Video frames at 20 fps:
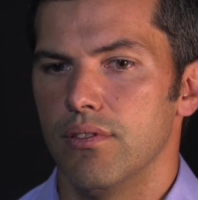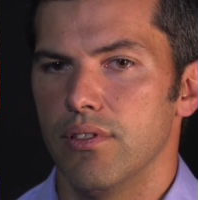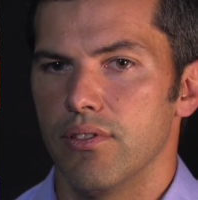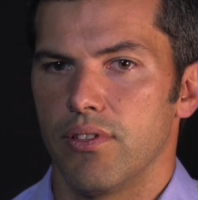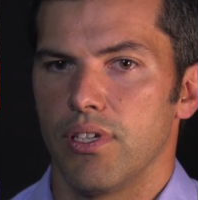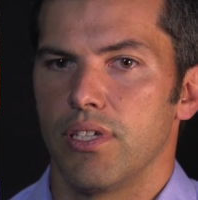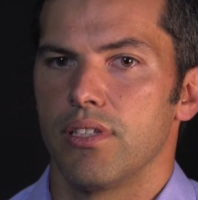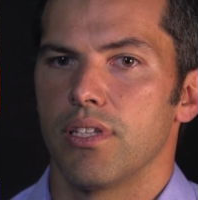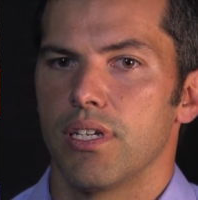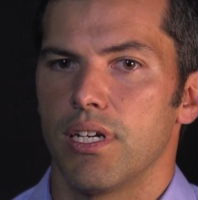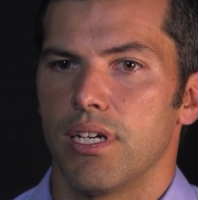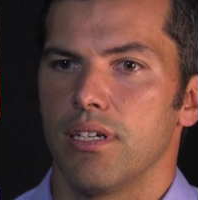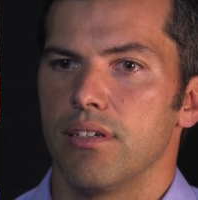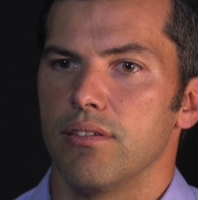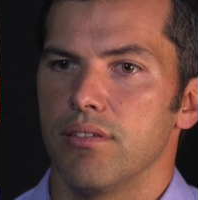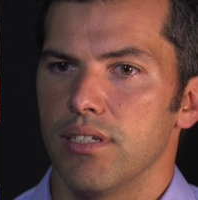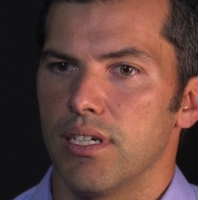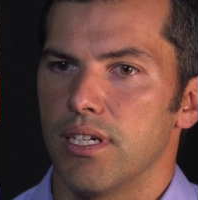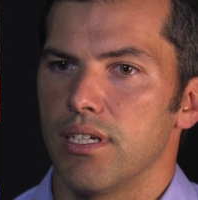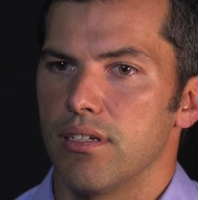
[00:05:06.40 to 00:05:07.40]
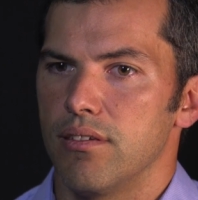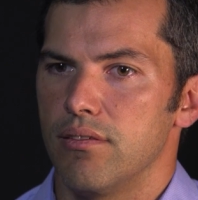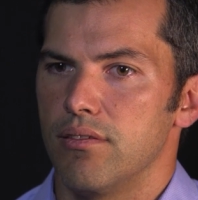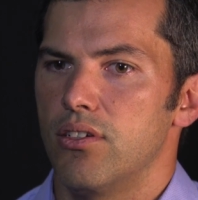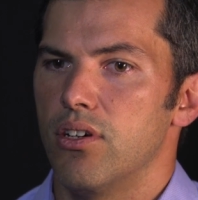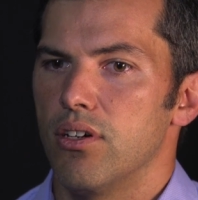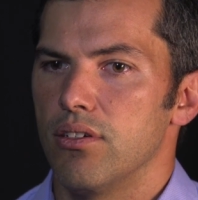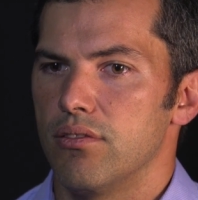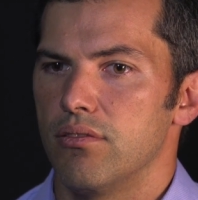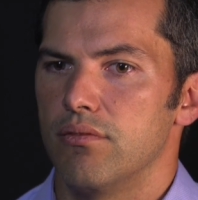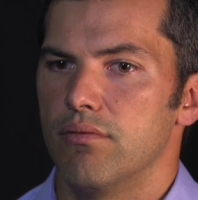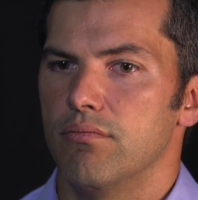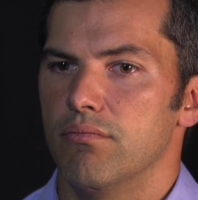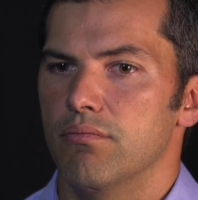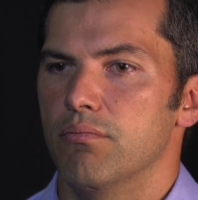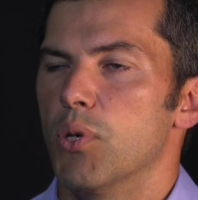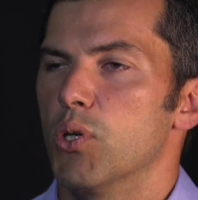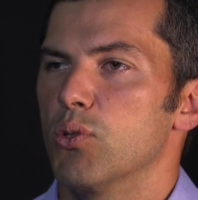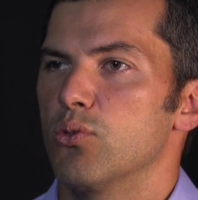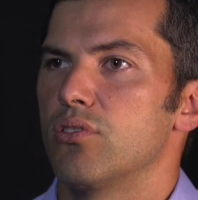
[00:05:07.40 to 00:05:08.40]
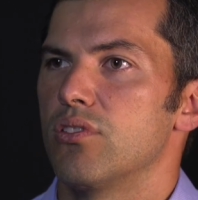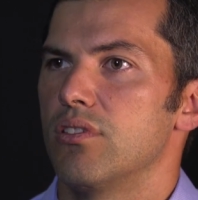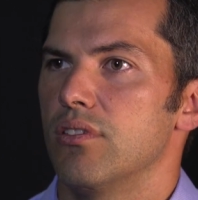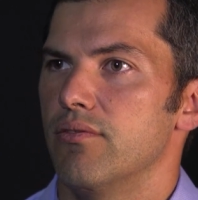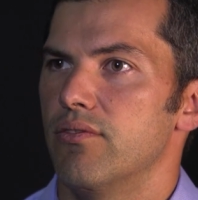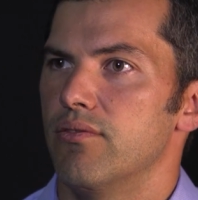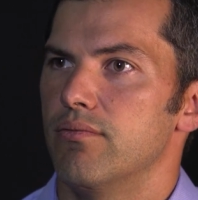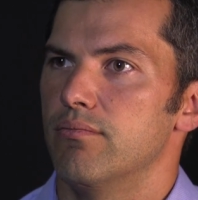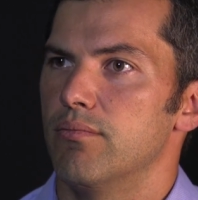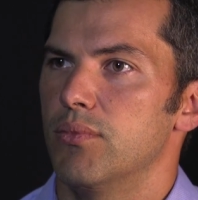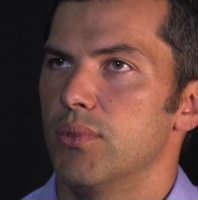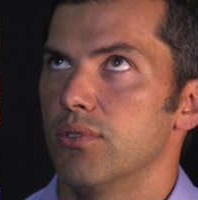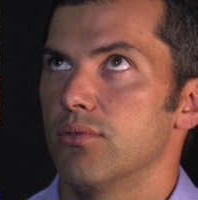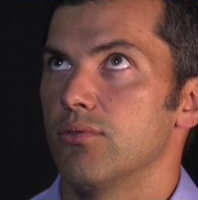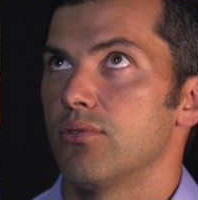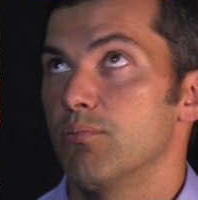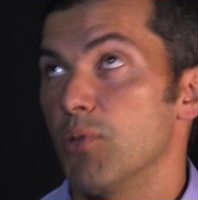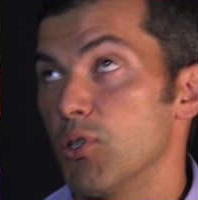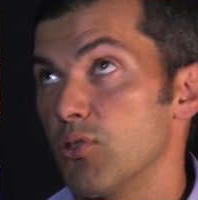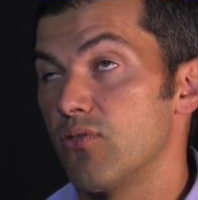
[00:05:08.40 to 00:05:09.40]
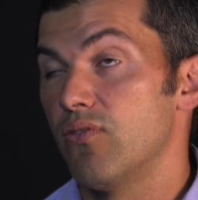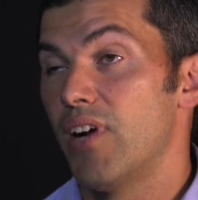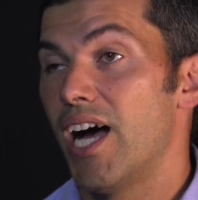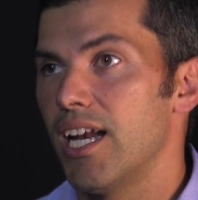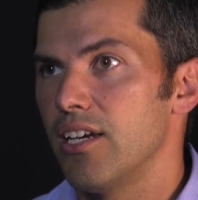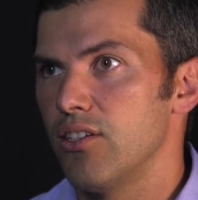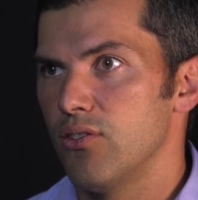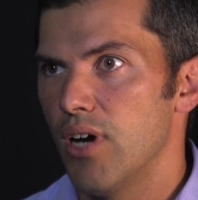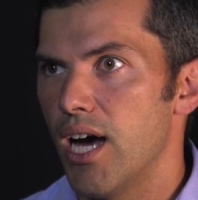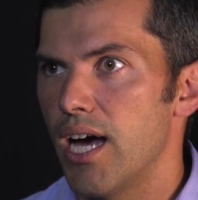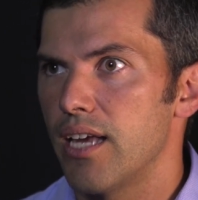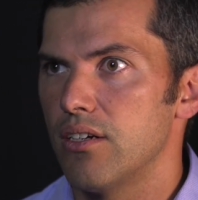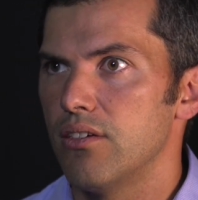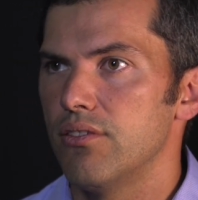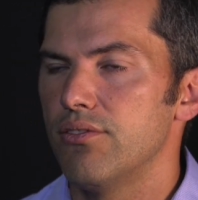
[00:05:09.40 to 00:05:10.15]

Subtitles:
thing that I got most value out